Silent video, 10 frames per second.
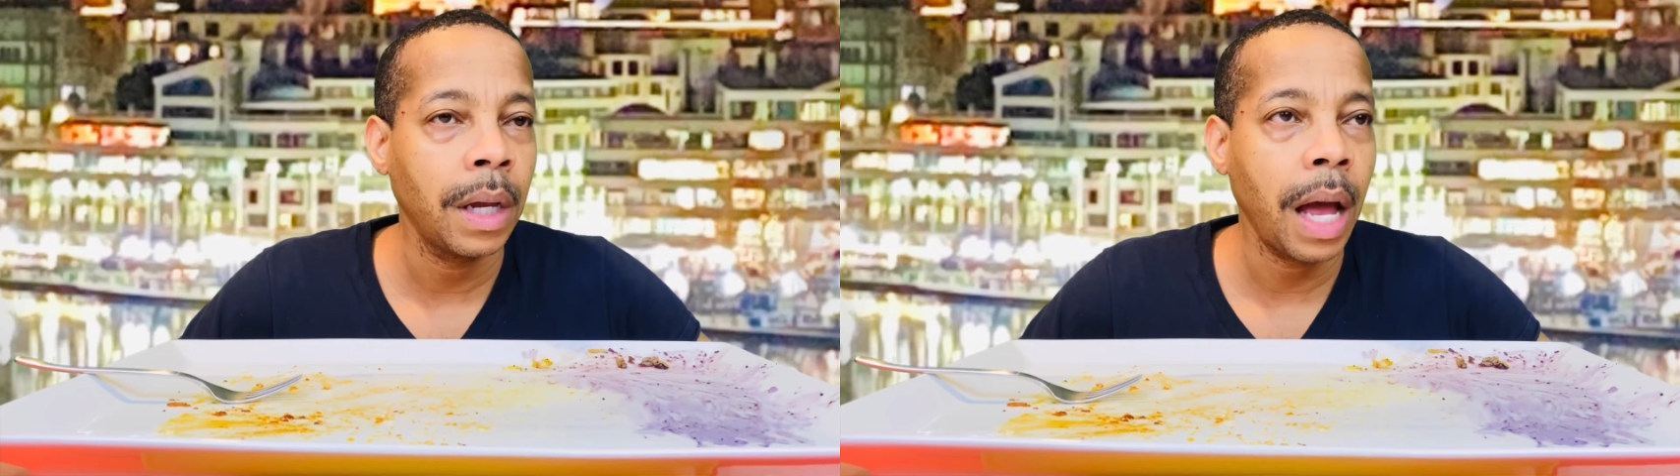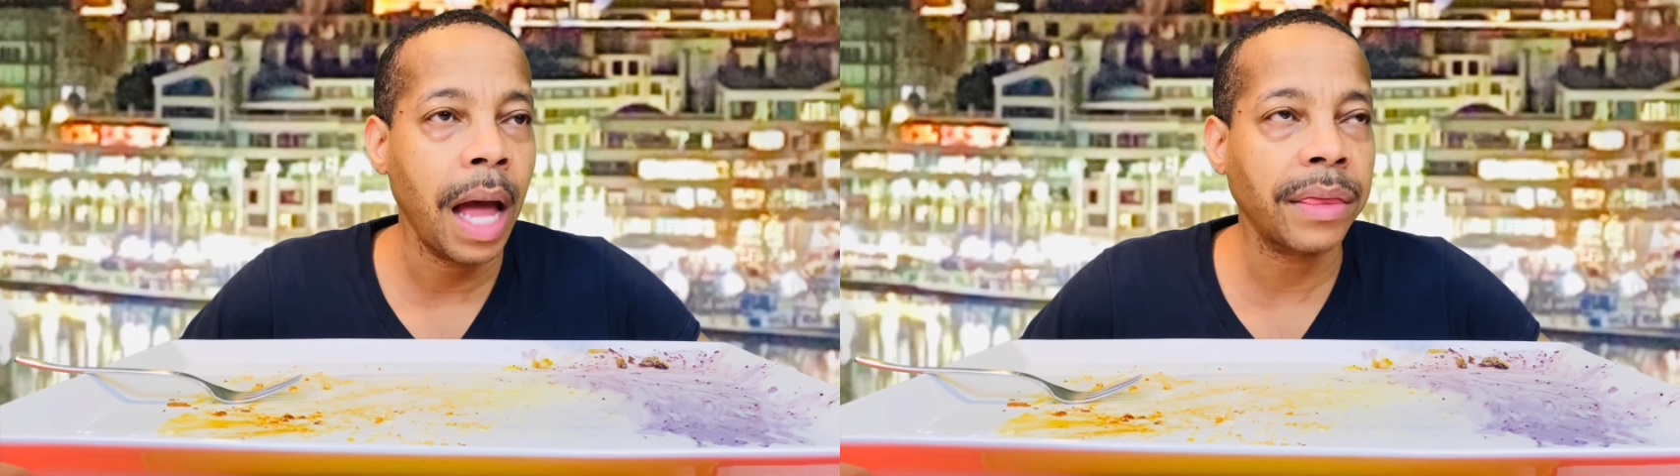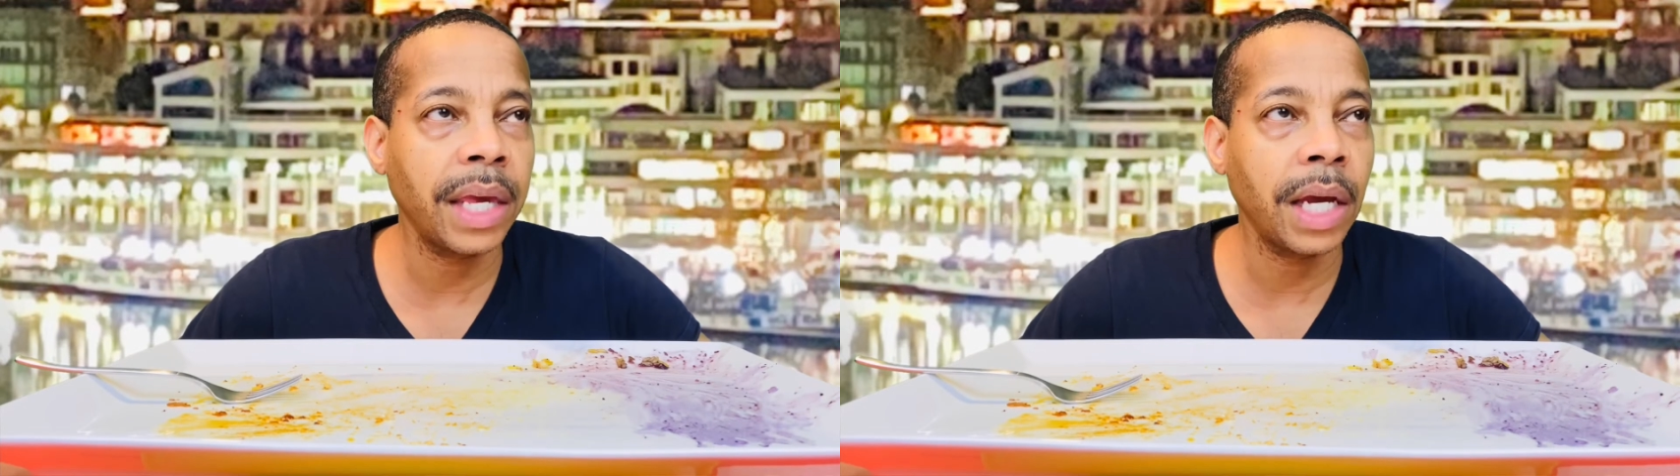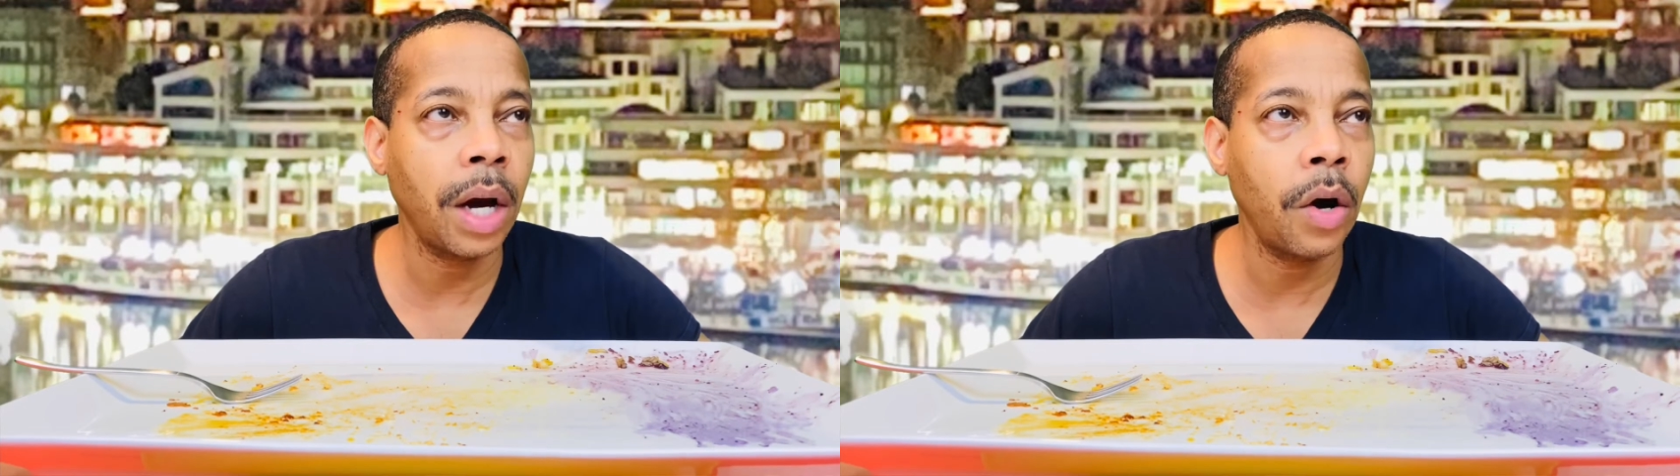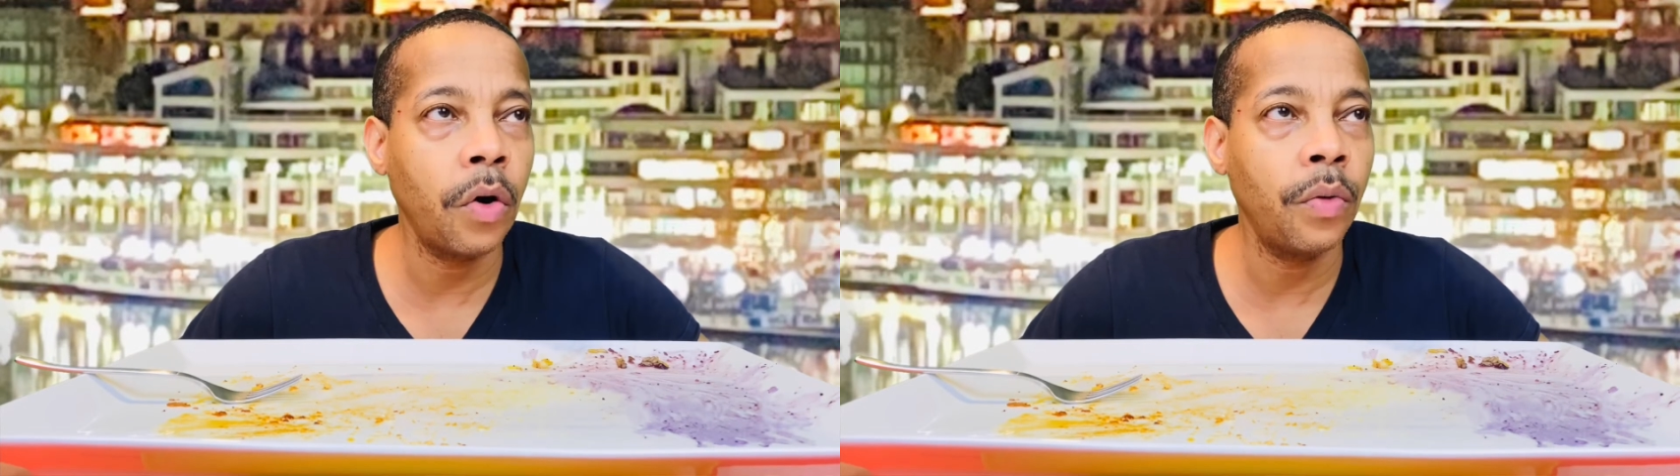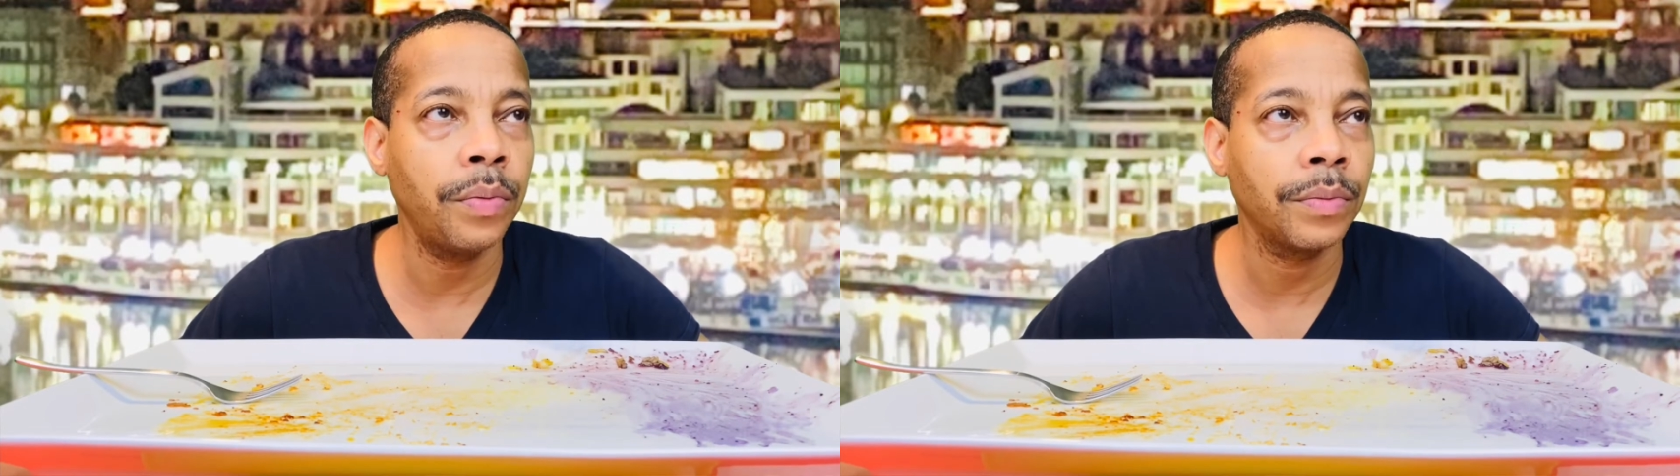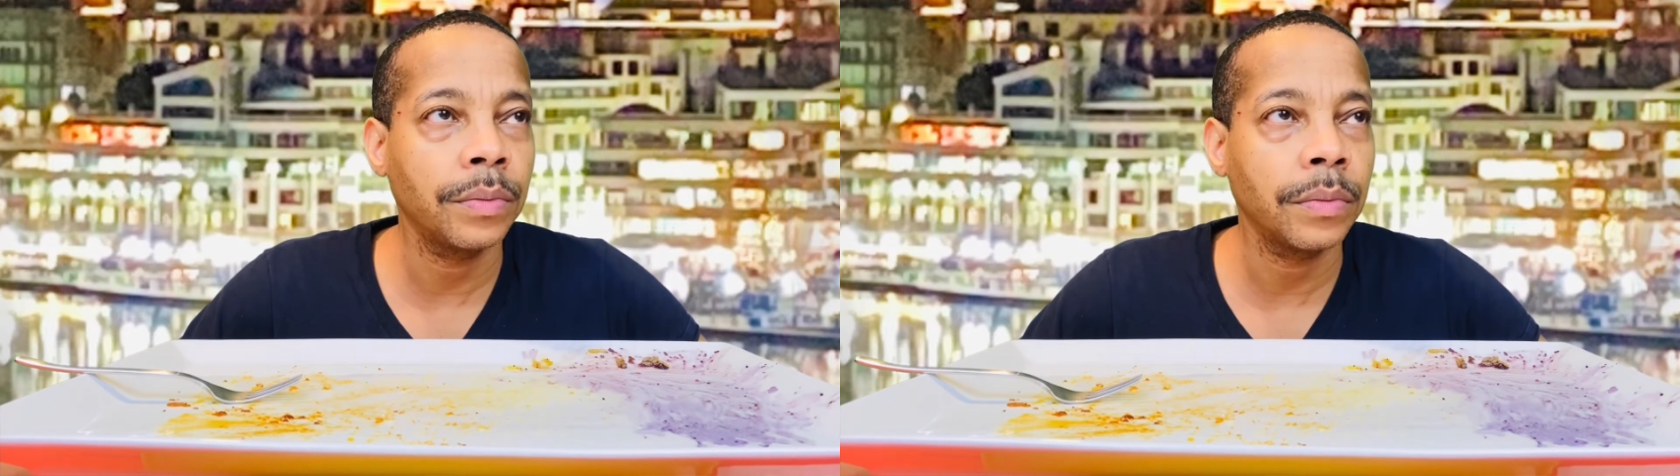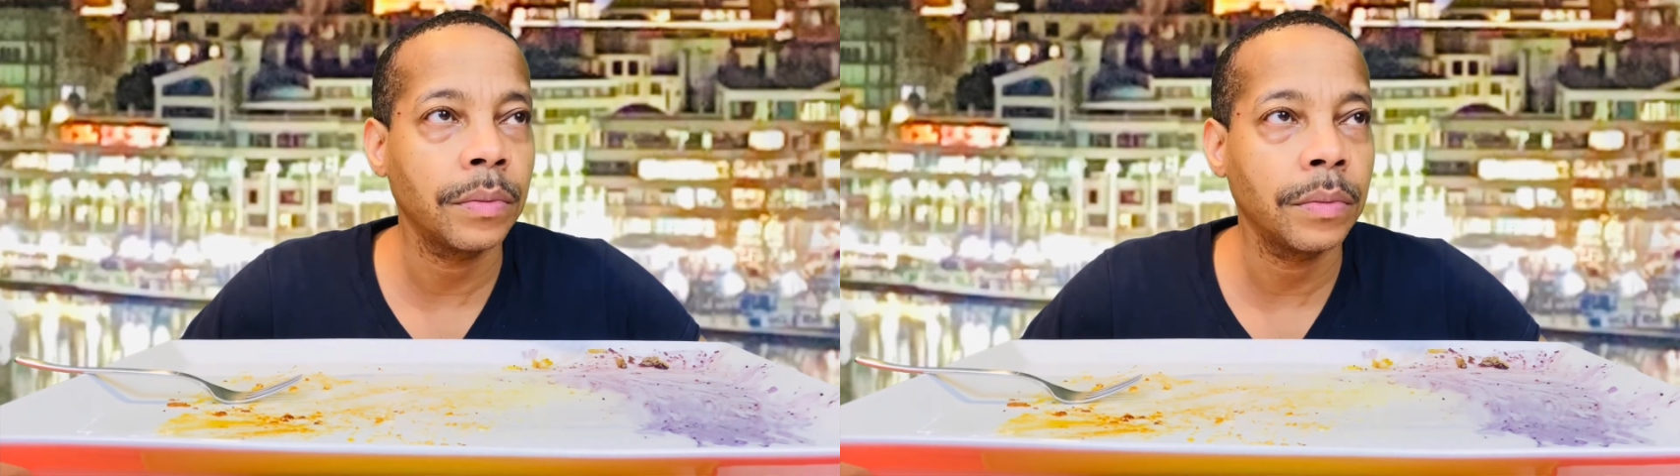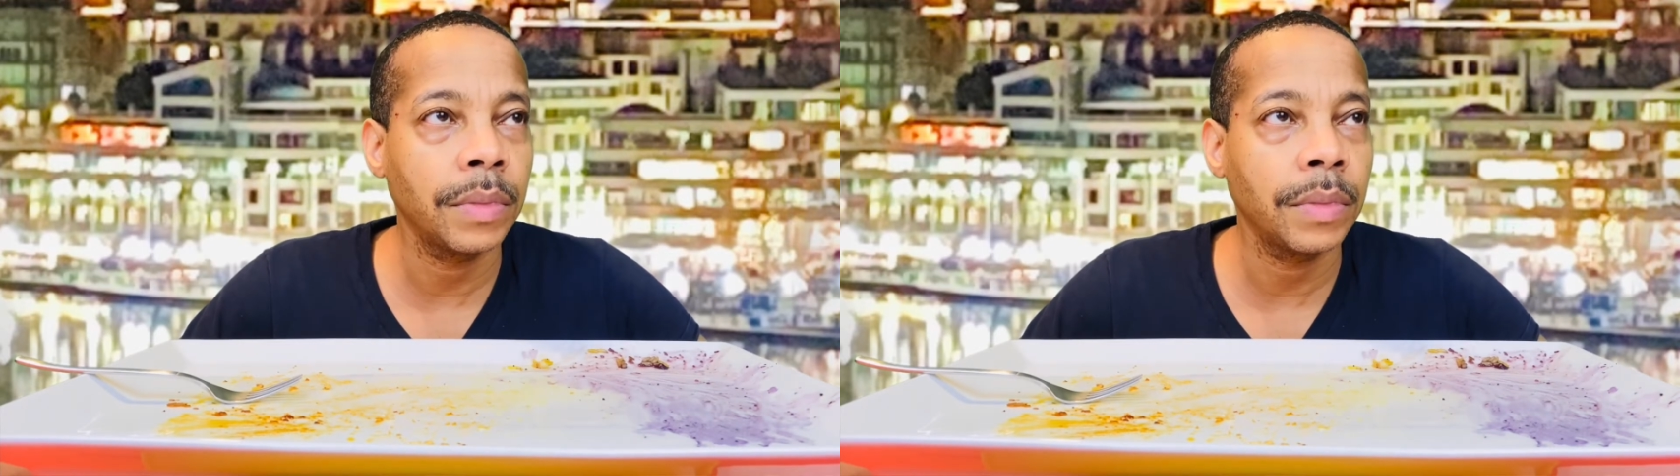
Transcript: I think home